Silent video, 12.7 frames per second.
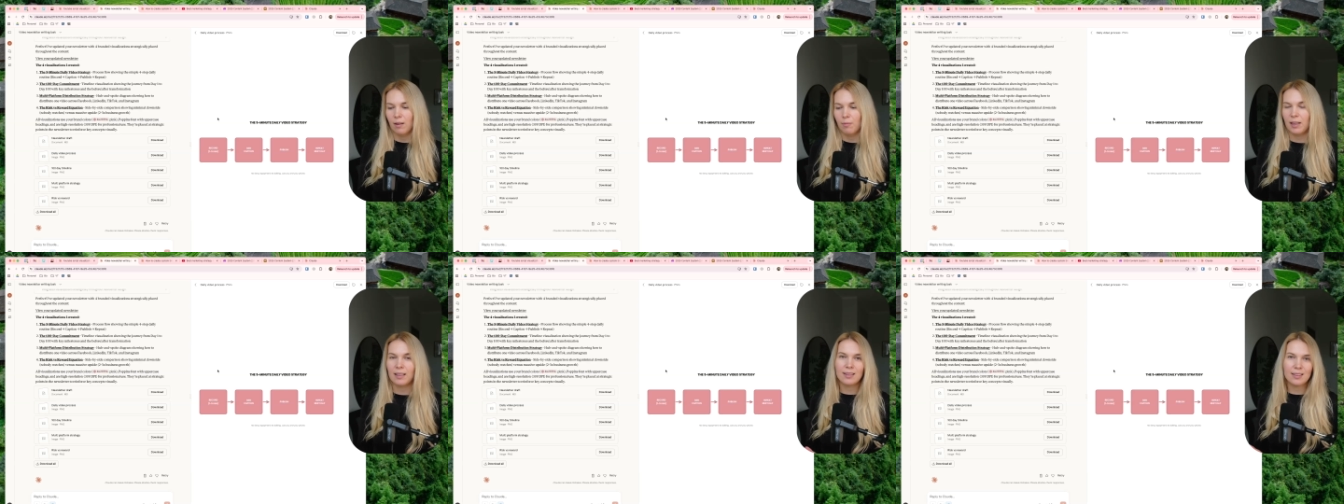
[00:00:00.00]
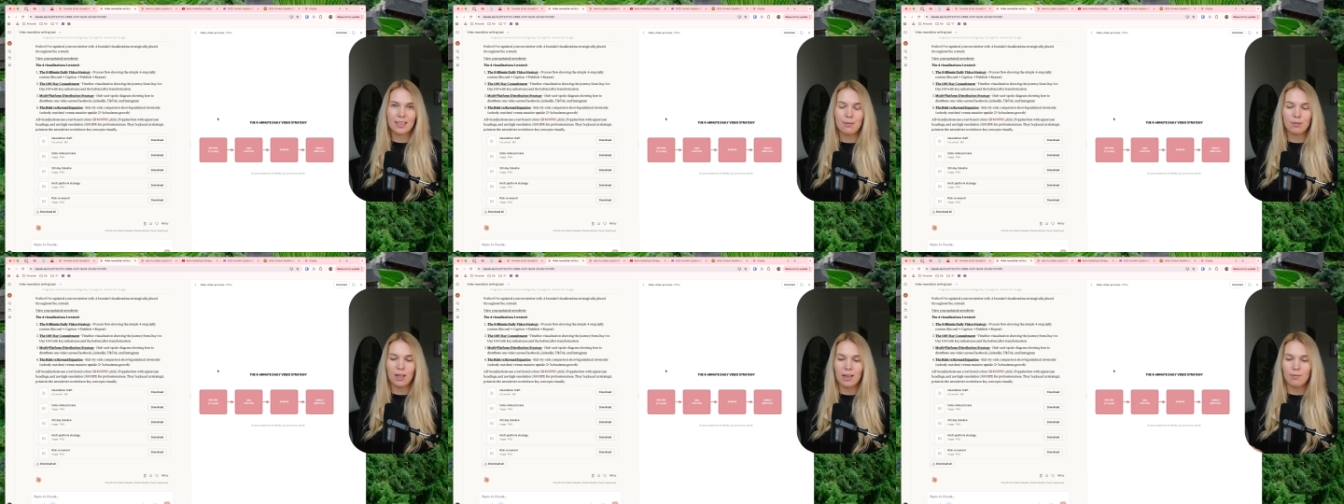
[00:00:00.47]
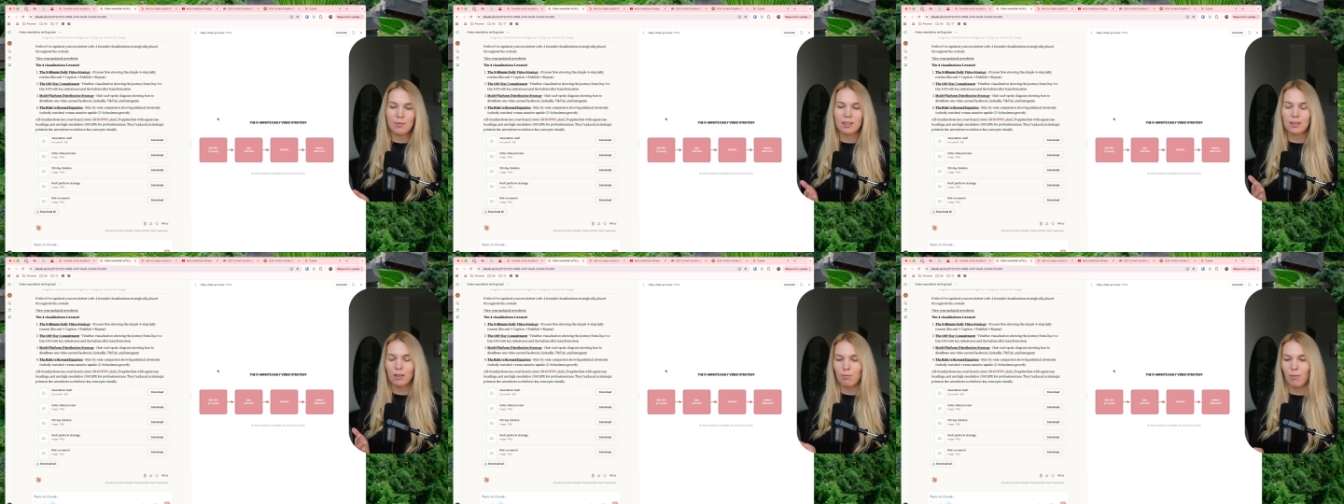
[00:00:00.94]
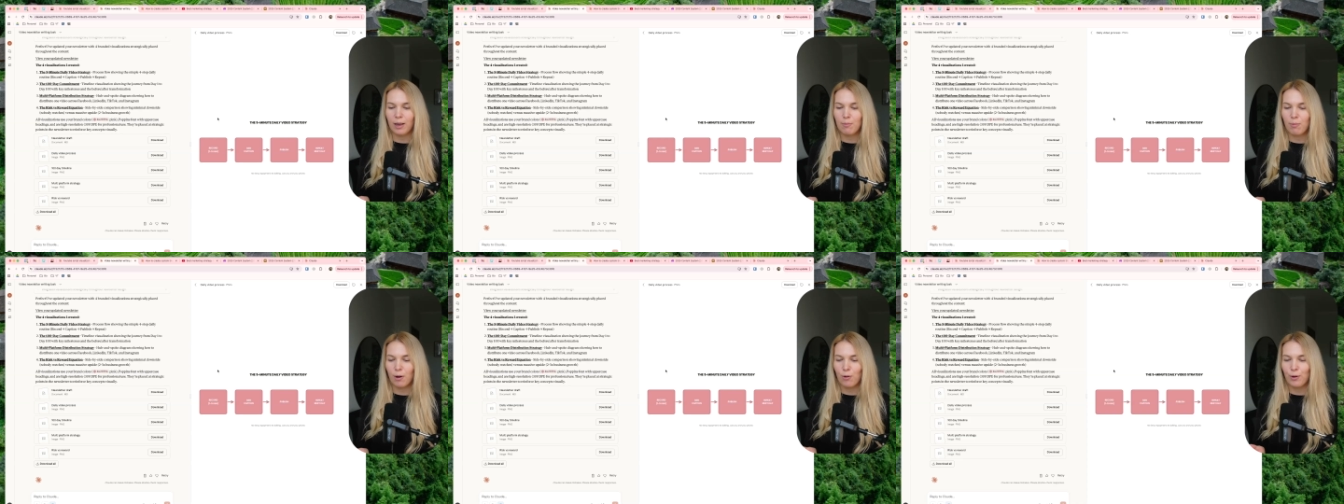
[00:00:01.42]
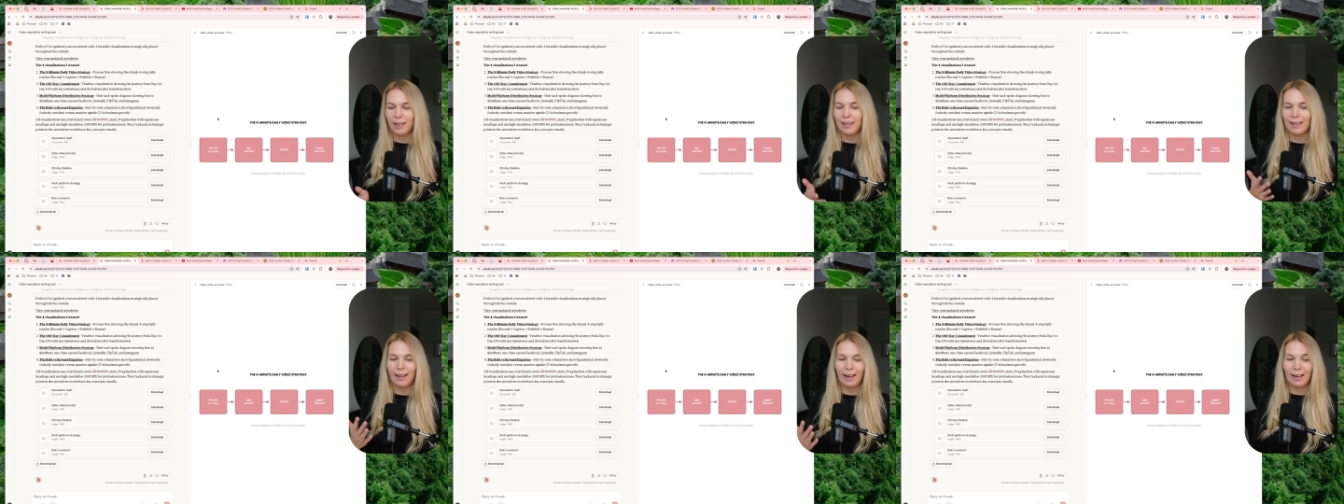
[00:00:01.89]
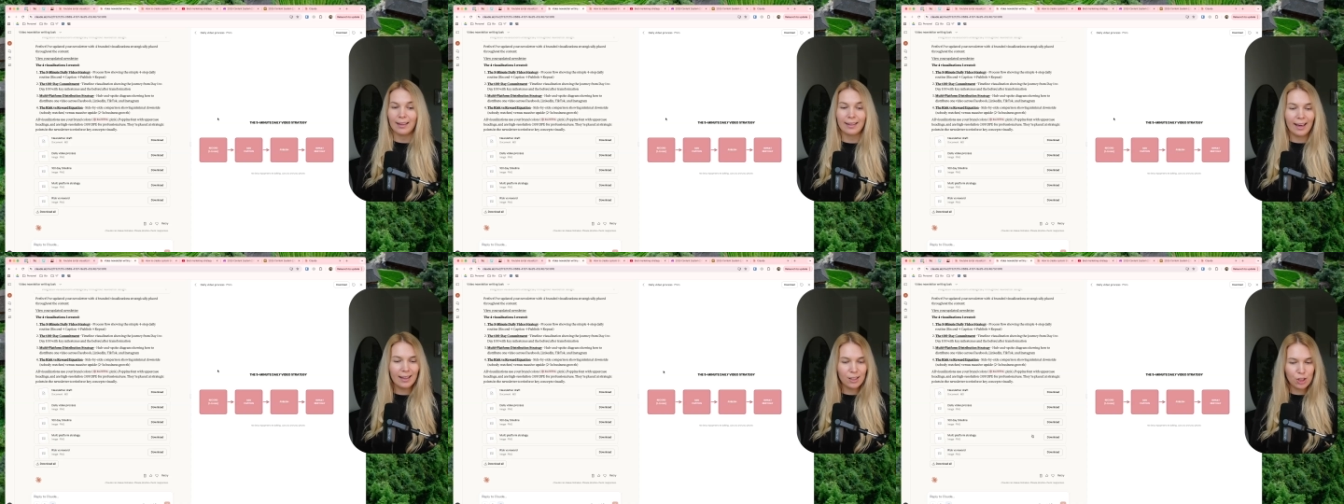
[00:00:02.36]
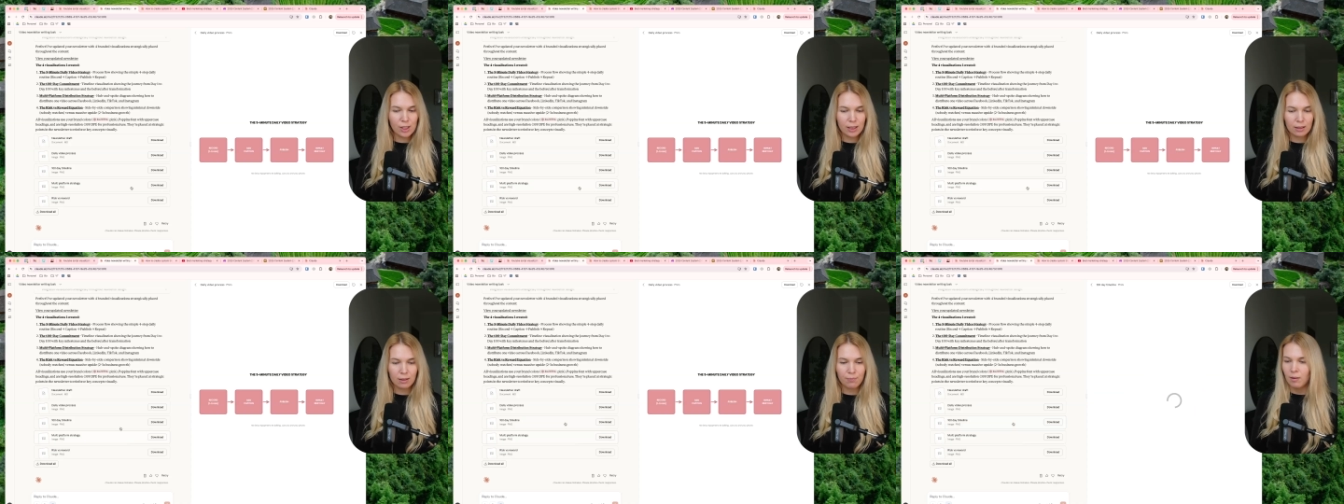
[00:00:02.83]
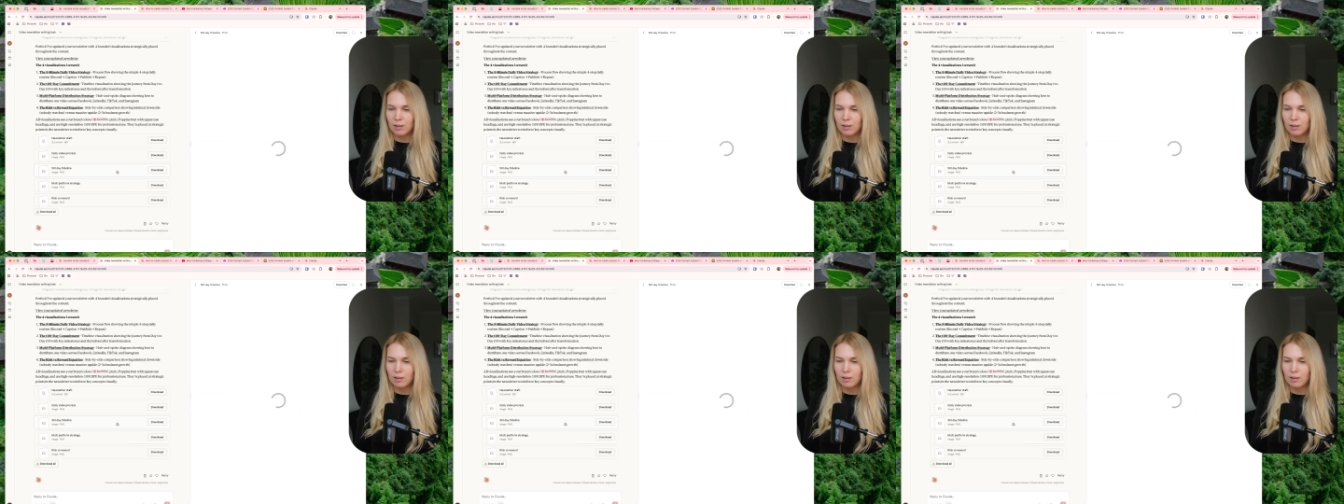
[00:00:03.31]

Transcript: but at the same time, it's not mind-blowingly engaging.